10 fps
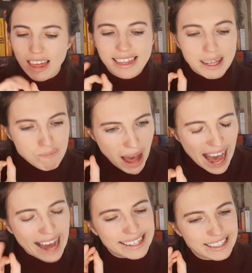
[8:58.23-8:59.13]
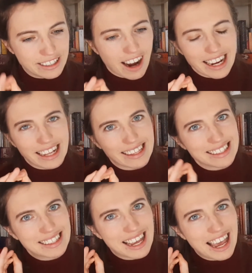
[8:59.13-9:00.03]
the bad giants
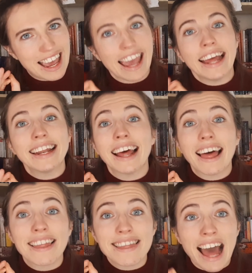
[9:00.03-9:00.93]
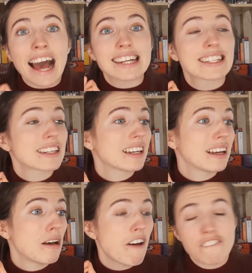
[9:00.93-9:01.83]
in that
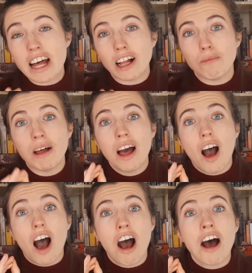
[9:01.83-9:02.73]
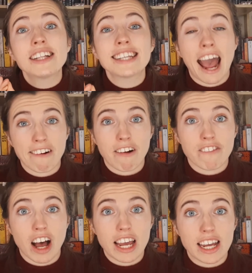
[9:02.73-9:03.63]
film are
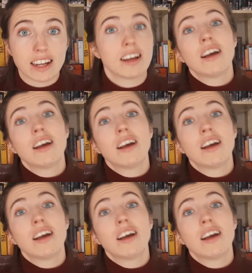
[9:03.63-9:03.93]
terrifying.